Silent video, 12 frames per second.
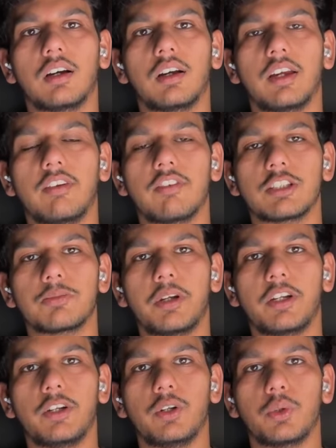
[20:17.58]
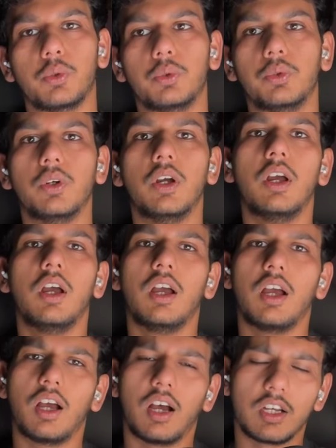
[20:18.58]
investment into
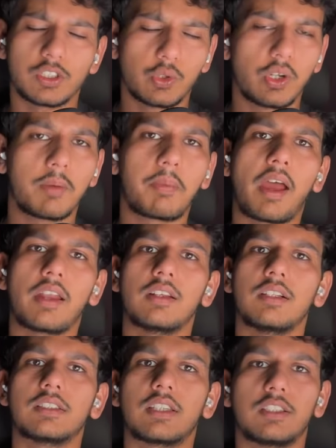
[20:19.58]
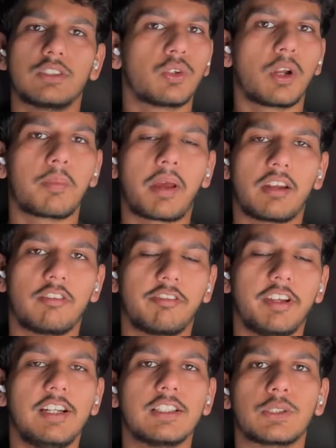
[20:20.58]
solar panels and solar panel
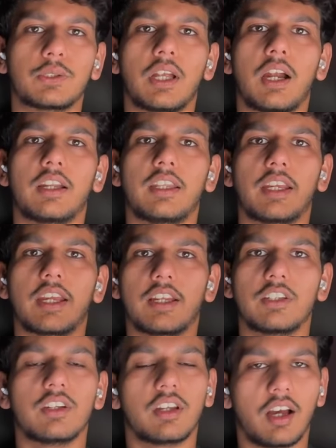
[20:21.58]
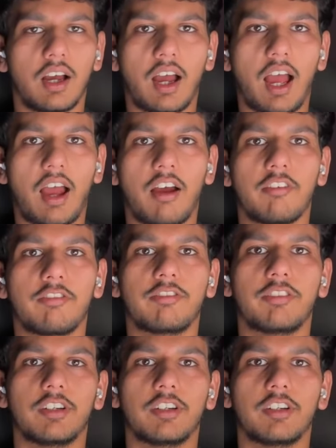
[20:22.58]
fields, so that they can have